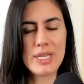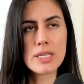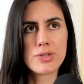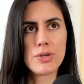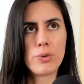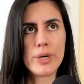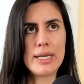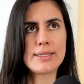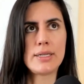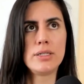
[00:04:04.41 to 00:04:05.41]
So what I
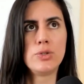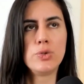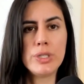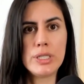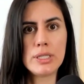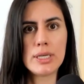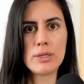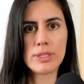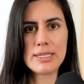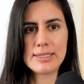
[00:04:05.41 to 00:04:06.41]
started doing, and
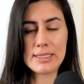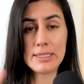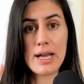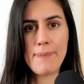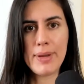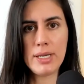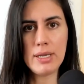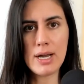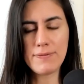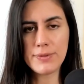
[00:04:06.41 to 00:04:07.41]
what has started
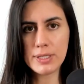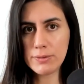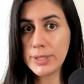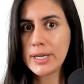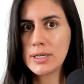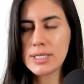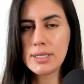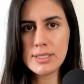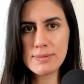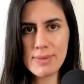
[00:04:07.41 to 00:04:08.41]
happening after
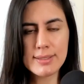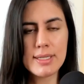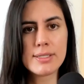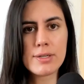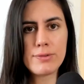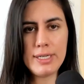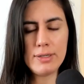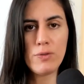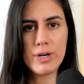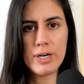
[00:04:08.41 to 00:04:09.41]
rehearsing this mental screen
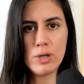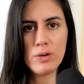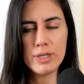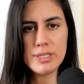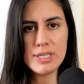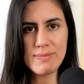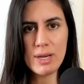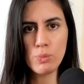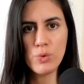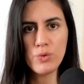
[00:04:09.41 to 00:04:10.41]
over and over, this
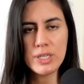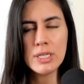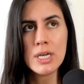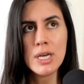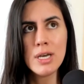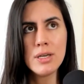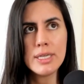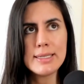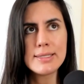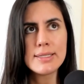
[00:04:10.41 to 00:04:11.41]
mind movie,
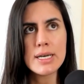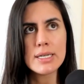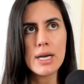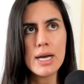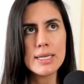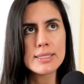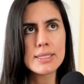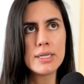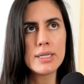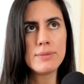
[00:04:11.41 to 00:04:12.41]
is that I
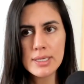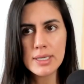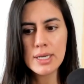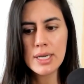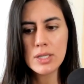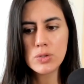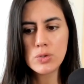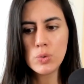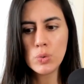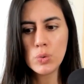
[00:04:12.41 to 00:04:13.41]
started
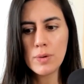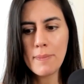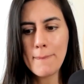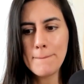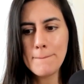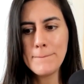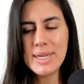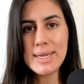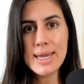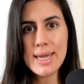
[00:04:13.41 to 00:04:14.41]
to
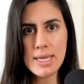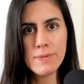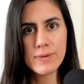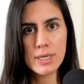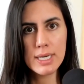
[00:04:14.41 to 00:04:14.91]
behave